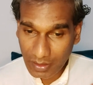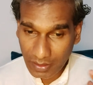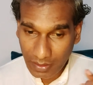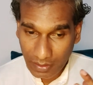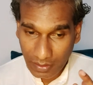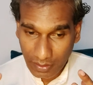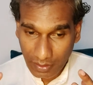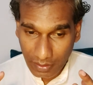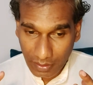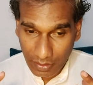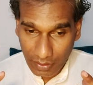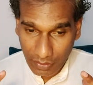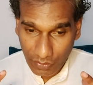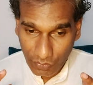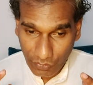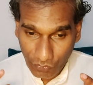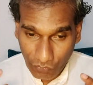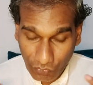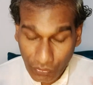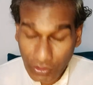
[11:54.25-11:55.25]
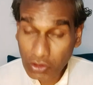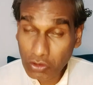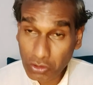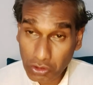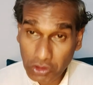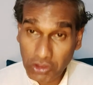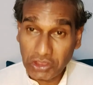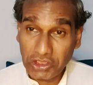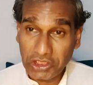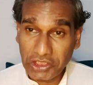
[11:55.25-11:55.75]
we couldn't
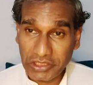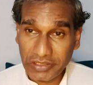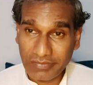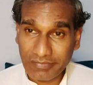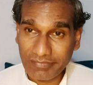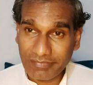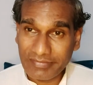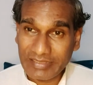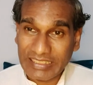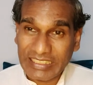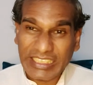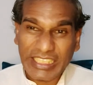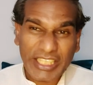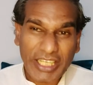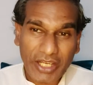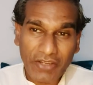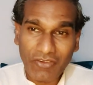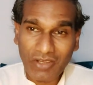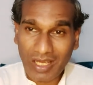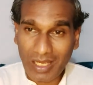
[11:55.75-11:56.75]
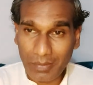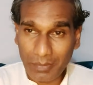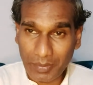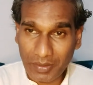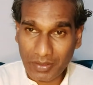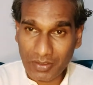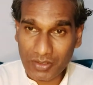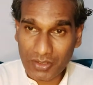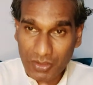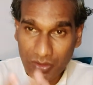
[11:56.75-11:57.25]
derive happiness
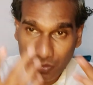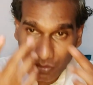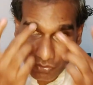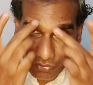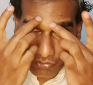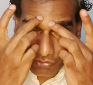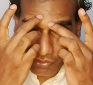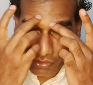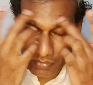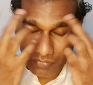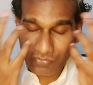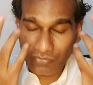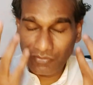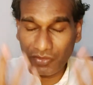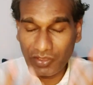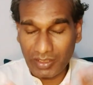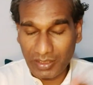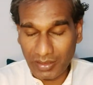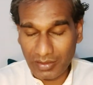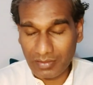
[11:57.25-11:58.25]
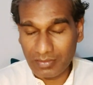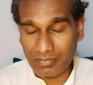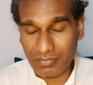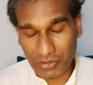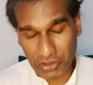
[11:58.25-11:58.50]
from within the soul,